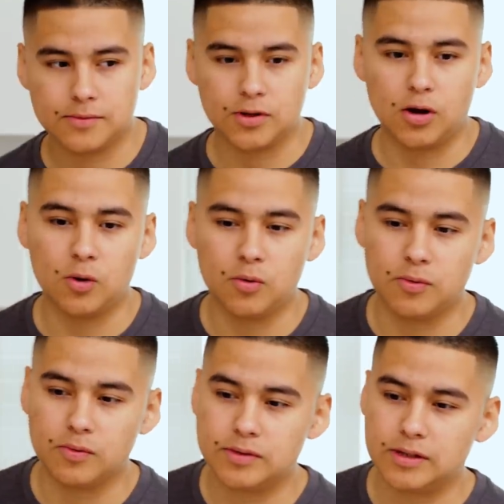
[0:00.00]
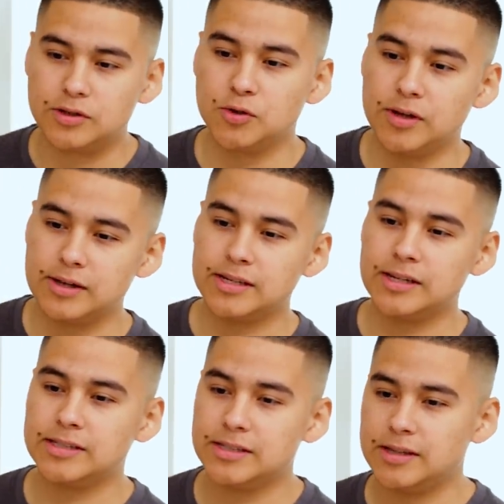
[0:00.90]
So in
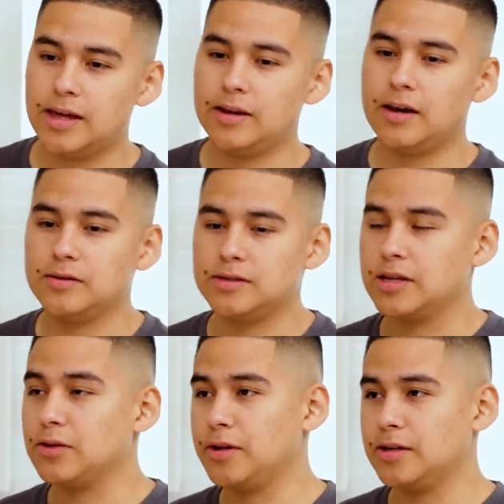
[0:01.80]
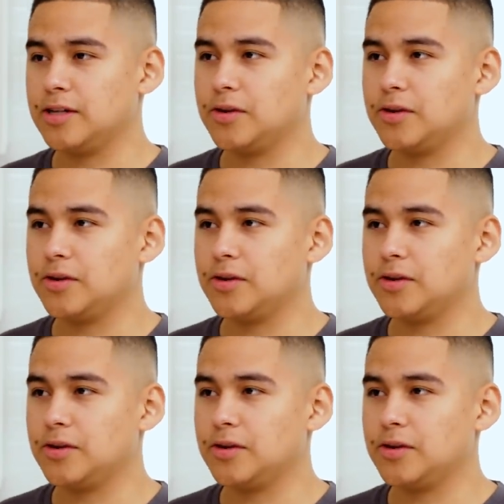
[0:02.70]
2018, they announced, Halo announced